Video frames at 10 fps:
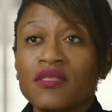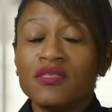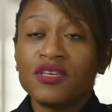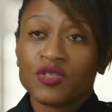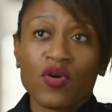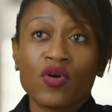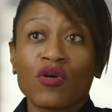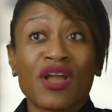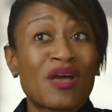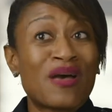This
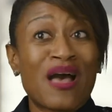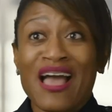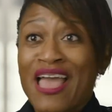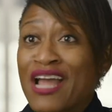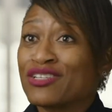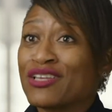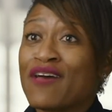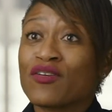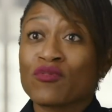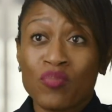program, I actually
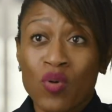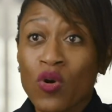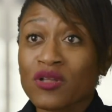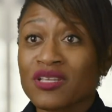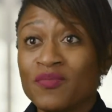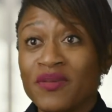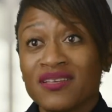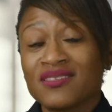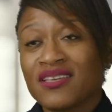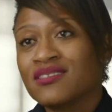have a report that's
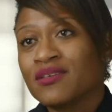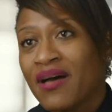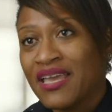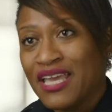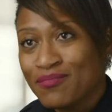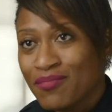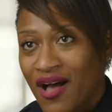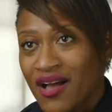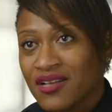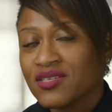being sent to my
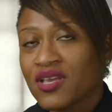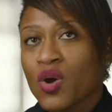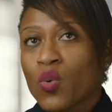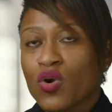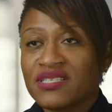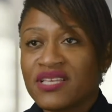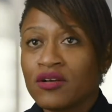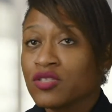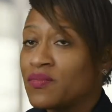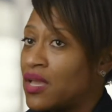inbox where it
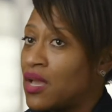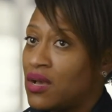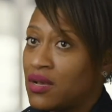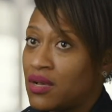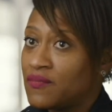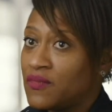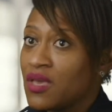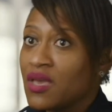tells me, oh,